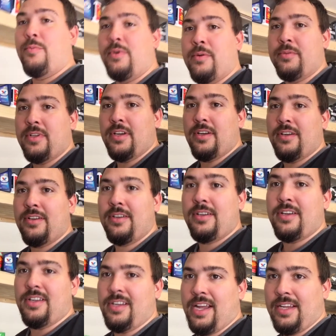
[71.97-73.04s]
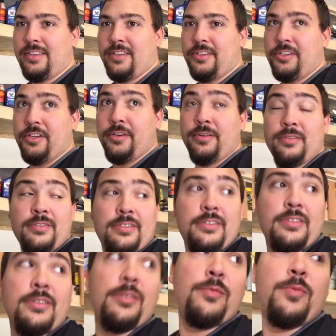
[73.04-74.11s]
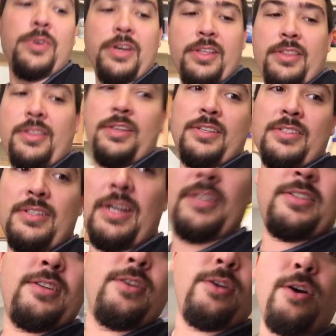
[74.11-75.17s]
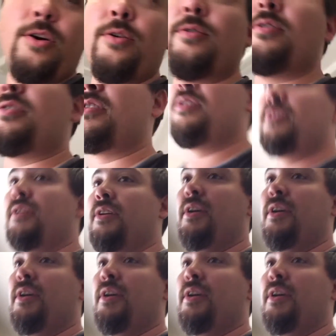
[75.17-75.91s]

we'll be able to connect the two with this nice little hose.